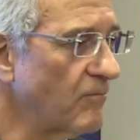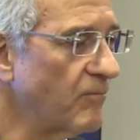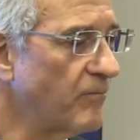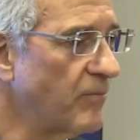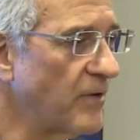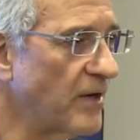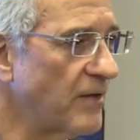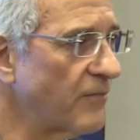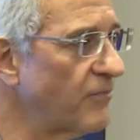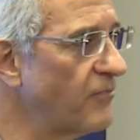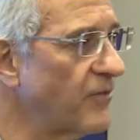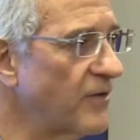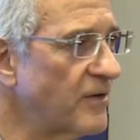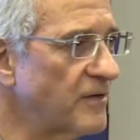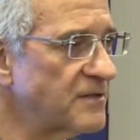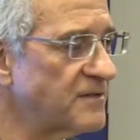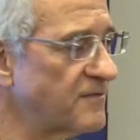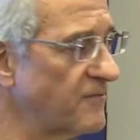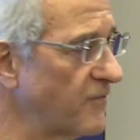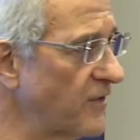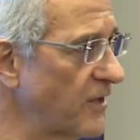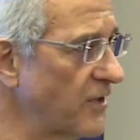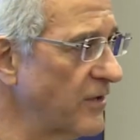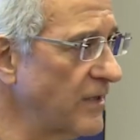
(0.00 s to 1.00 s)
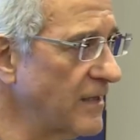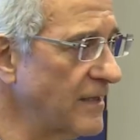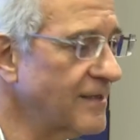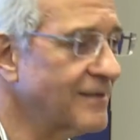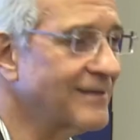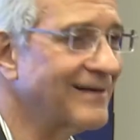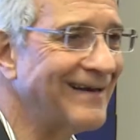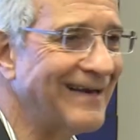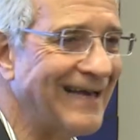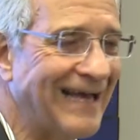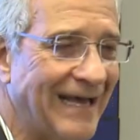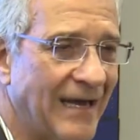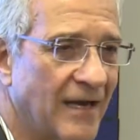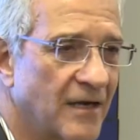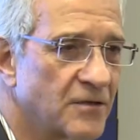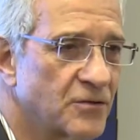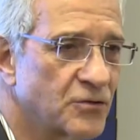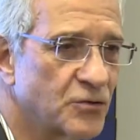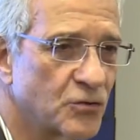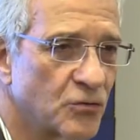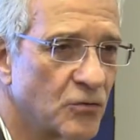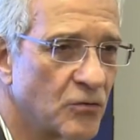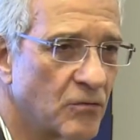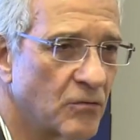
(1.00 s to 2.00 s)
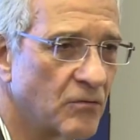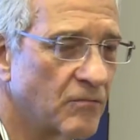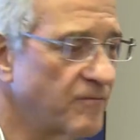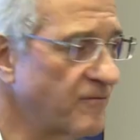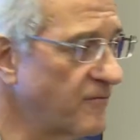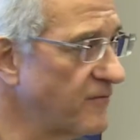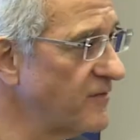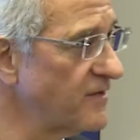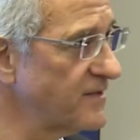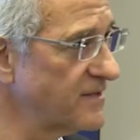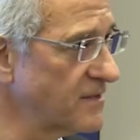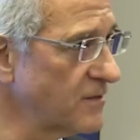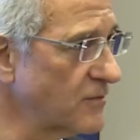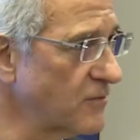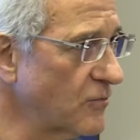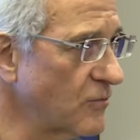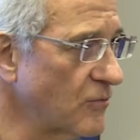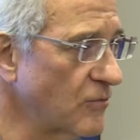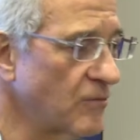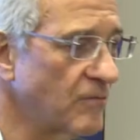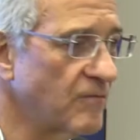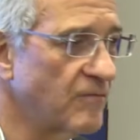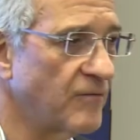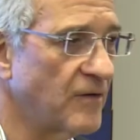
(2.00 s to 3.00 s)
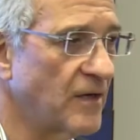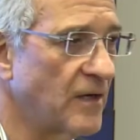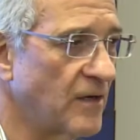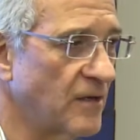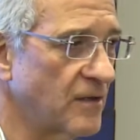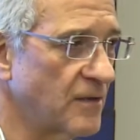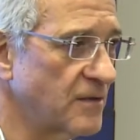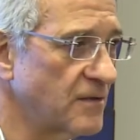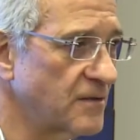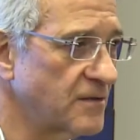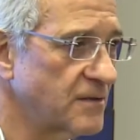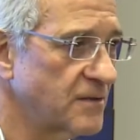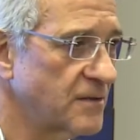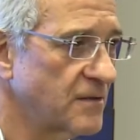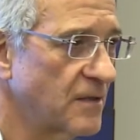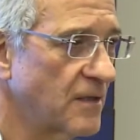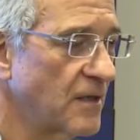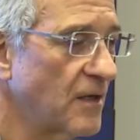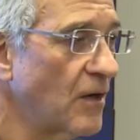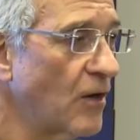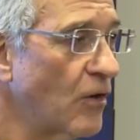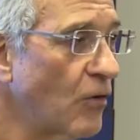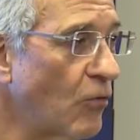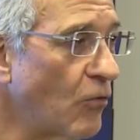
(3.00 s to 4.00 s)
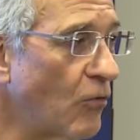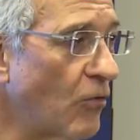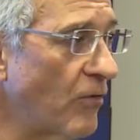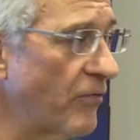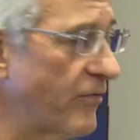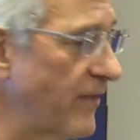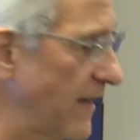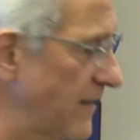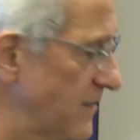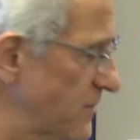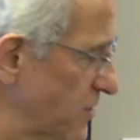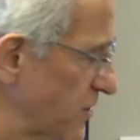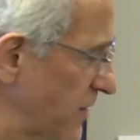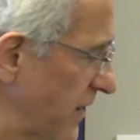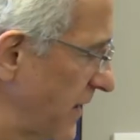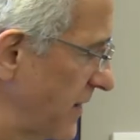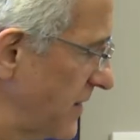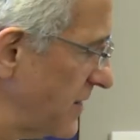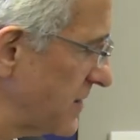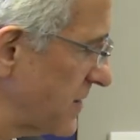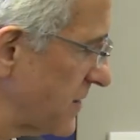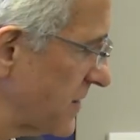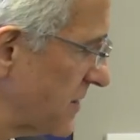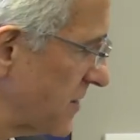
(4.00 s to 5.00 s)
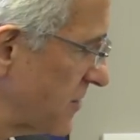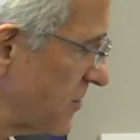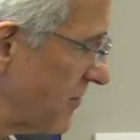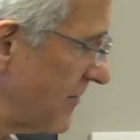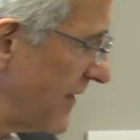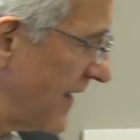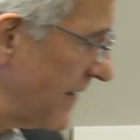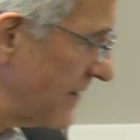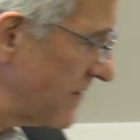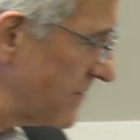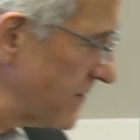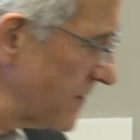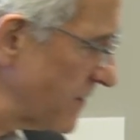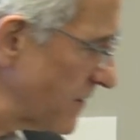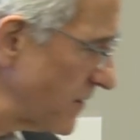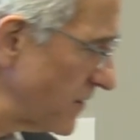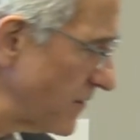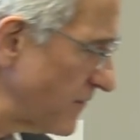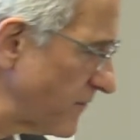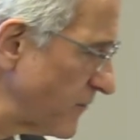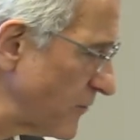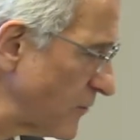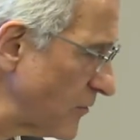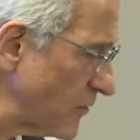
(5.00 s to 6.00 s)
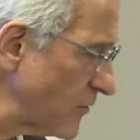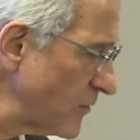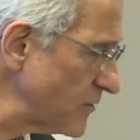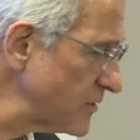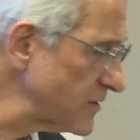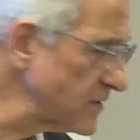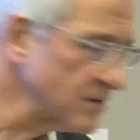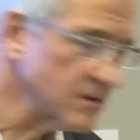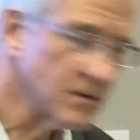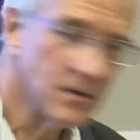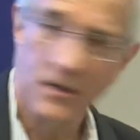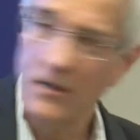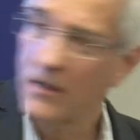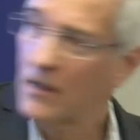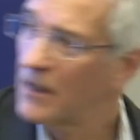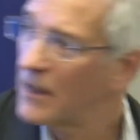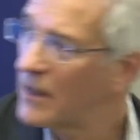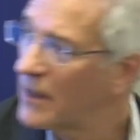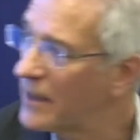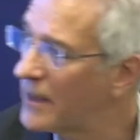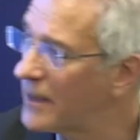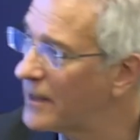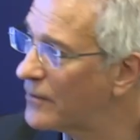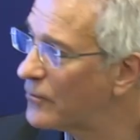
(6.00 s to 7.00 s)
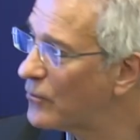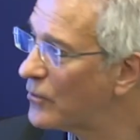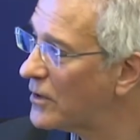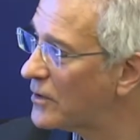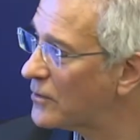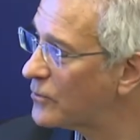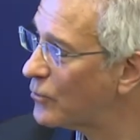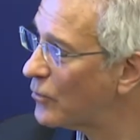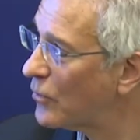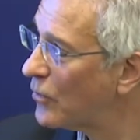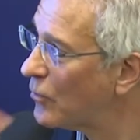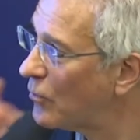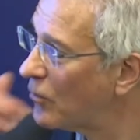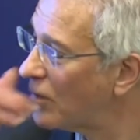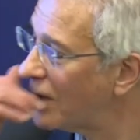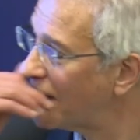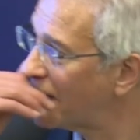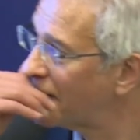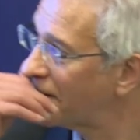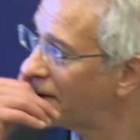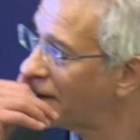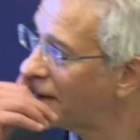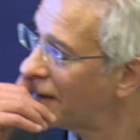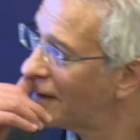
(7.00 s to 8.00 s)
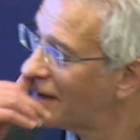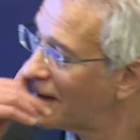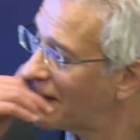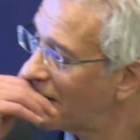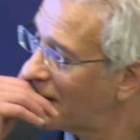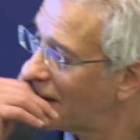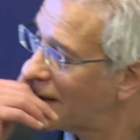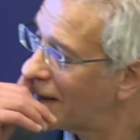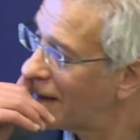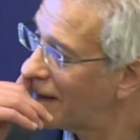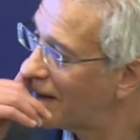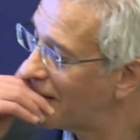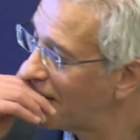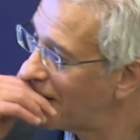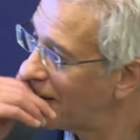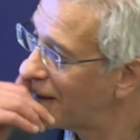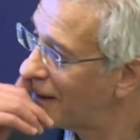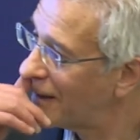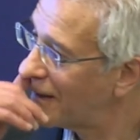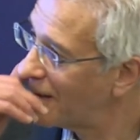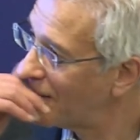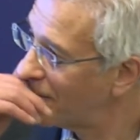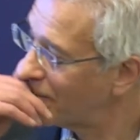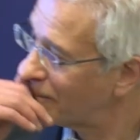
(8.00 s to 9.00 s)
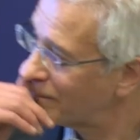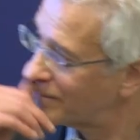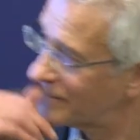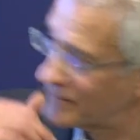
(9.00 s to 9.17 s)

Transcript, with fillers: but there's very little actual physical violence. All that changes dramatically, of course, in World War I. Uh,